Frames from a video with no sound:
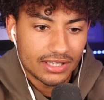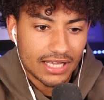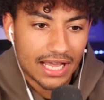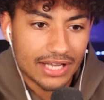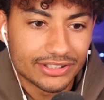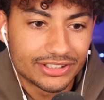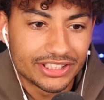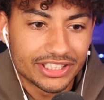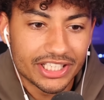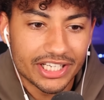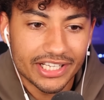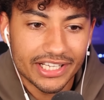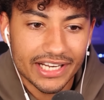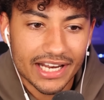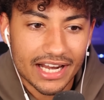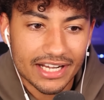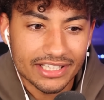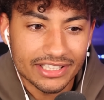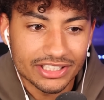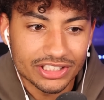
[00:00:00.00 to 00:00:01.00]
How's he gonna get
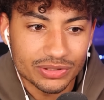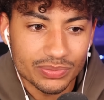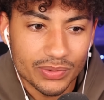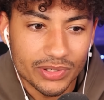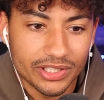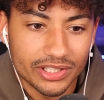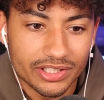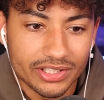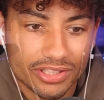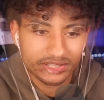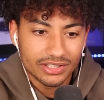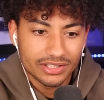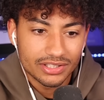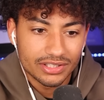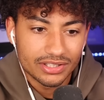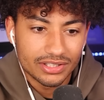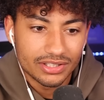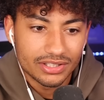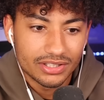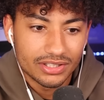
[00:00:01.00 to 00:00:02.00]
out of this one?
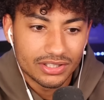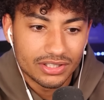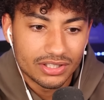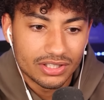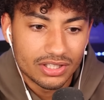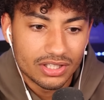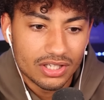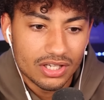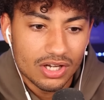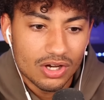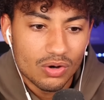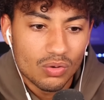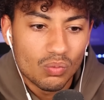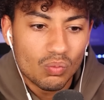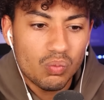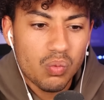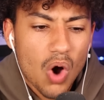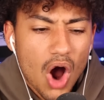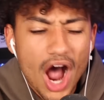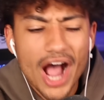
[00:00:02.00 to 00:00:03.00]

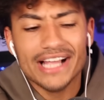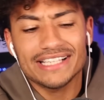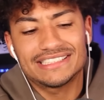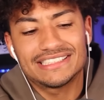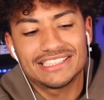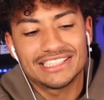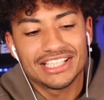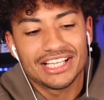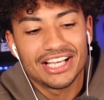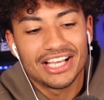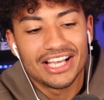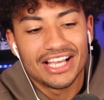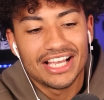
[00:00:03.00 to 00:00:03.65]
What?